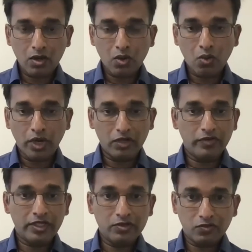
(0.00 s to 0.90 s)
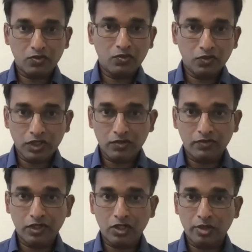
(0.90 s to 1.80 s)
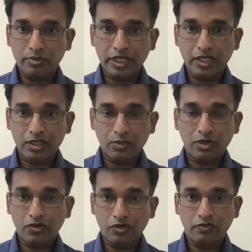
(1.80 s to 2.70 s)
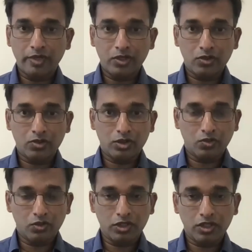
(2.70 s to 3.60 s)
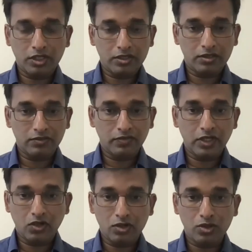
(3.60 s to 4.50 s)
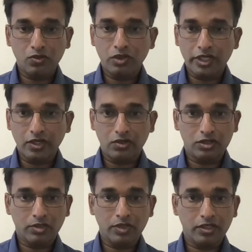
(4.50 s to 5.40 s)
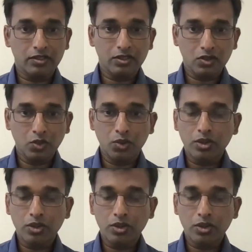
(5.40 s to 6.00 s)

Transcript: While we work on bringing the power of Pino to the world, we are also working on something cool,